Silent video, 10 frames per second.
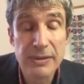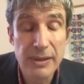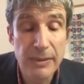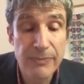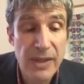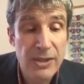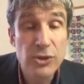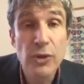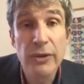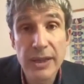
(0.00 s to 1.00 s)
the um,
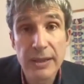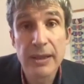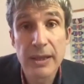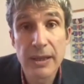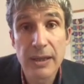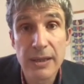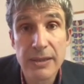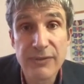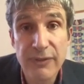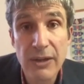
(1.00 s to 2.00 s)
stroking uh,
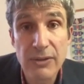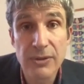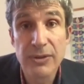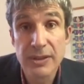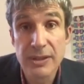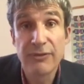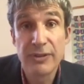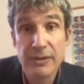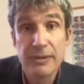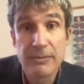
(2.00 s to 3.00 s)
is felt on the
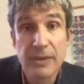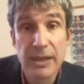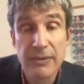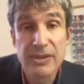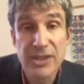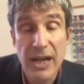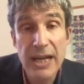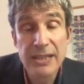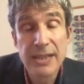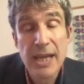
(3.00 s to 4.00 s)
different uh,
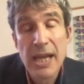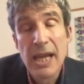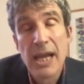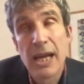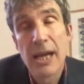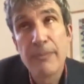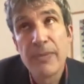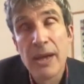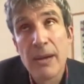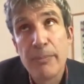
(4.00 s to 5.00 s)
sides.
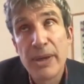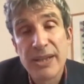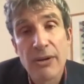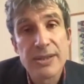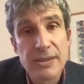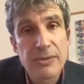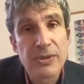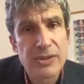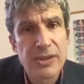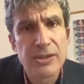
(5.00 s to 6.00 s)
Um, but there are
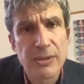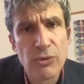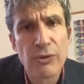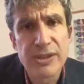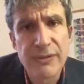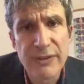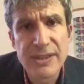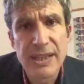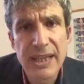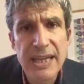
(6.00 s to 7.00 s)
some more
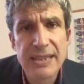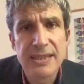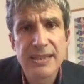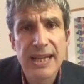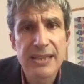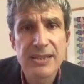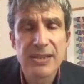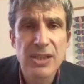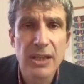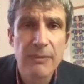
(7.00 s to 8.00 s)
sophisticated tests
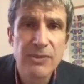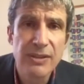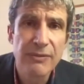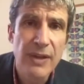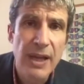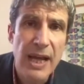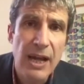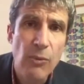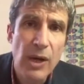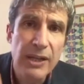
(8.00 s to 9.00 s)
in terms of
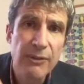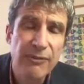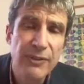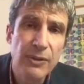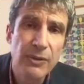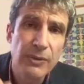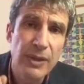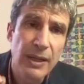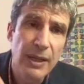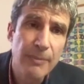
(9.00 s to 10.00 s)
how well you feel
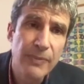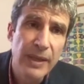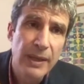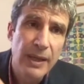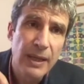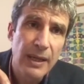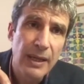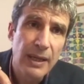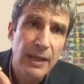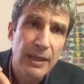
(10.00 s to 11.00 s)
um,
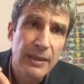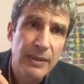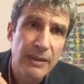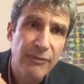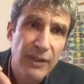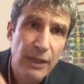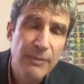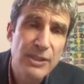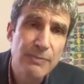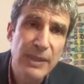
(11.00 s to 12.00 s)
Mm-hmm. uh,
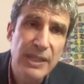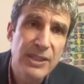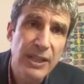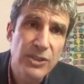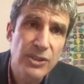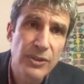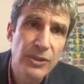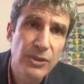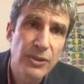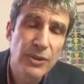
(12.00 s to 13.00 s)
filaments being touched on
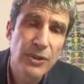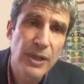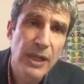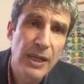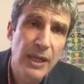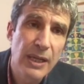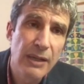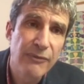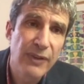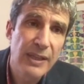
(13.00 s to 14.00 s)
your
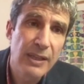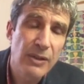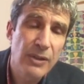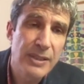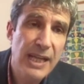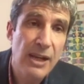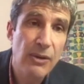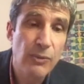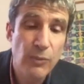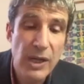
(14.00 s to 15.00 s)
uh, finger and how
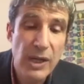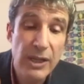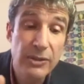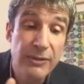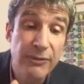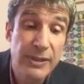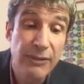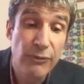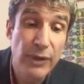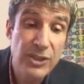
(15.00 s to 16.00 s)
well you dif
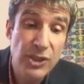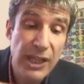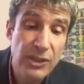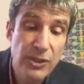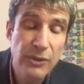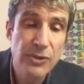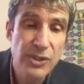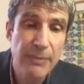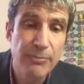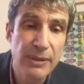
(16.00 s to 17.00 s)
differentiate two
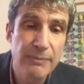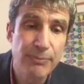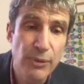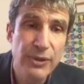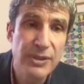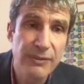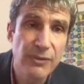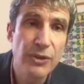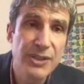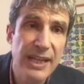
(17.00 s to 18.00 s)
separate points of
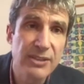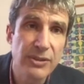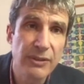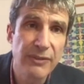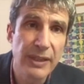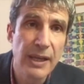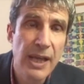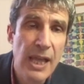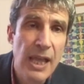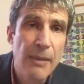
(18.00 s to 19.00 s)
contact on your finger.
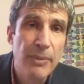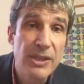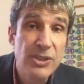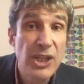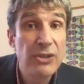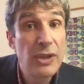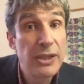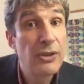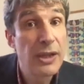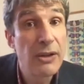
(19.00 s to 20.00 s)
But generally,
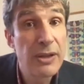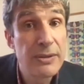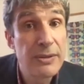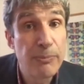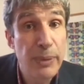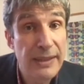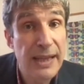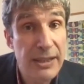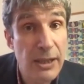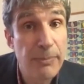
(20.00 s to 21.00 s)
you can only pick
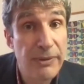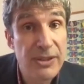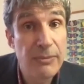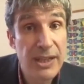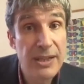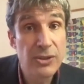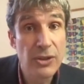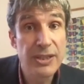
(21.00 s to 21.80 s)
that up if somebody has got